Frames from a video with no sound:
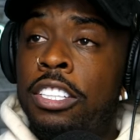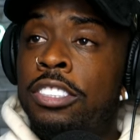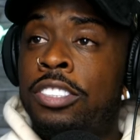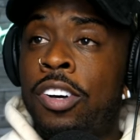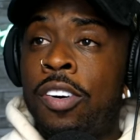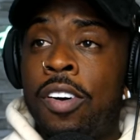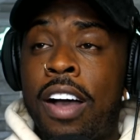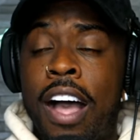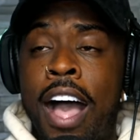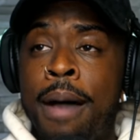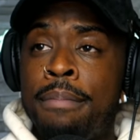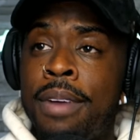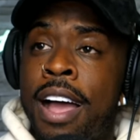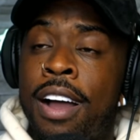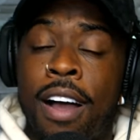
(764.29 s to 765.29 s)
So
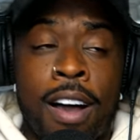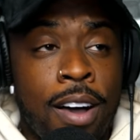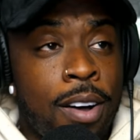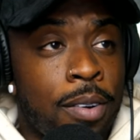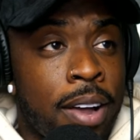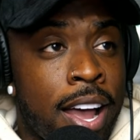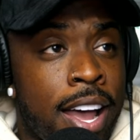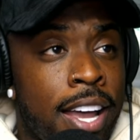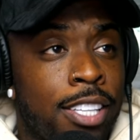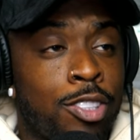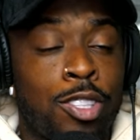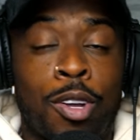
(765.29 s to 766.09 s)
I'm like, oh, okay.